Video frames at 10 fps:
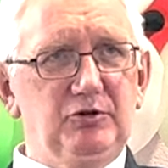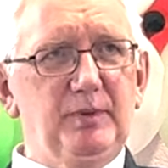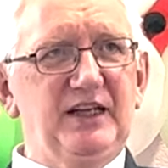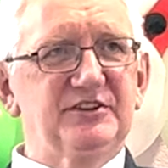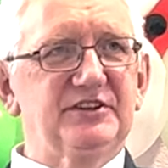to
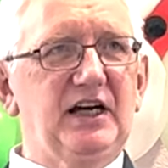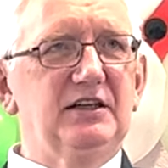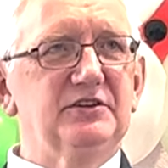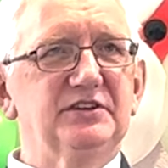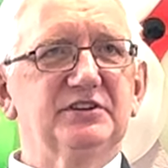remain
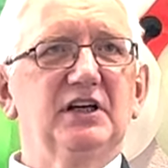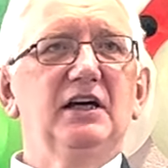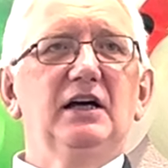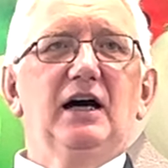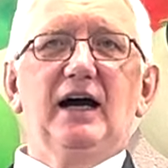silent.
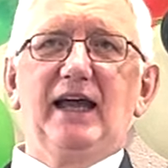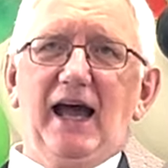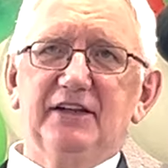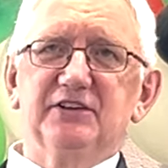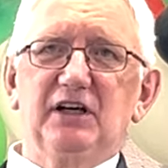I
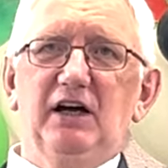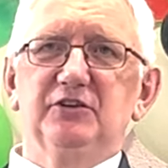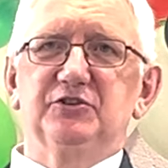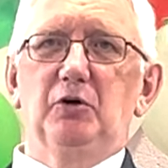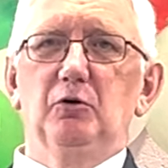had to
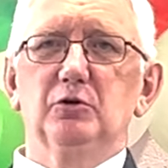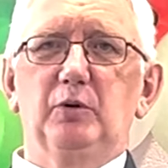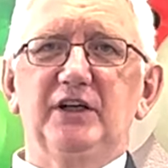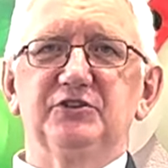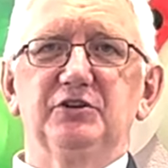answer all
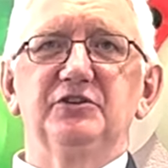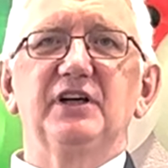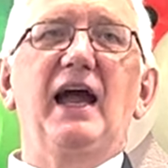questions.